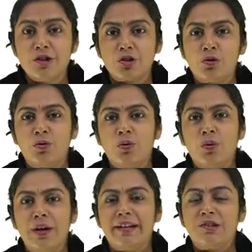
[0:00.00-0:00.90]

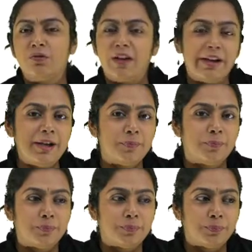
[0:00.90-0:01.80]
So, it is very
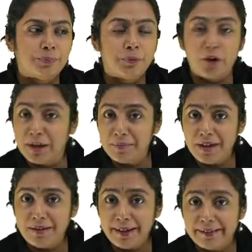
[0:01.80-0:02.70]

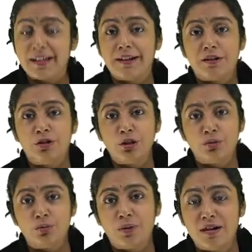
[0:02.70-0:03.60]
primary that
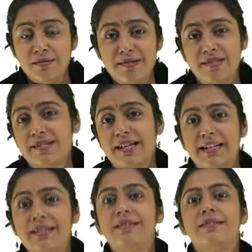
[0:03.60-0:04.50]
you
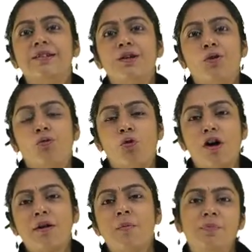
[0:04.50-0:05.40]
understand
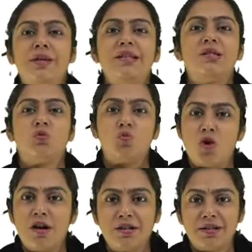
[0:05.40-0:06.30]
what means
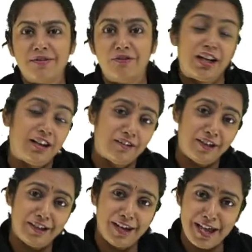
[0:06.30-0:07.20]
what when
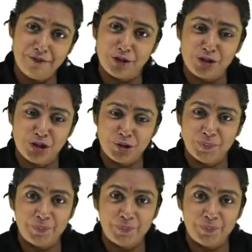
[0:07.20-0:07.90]
learning a language.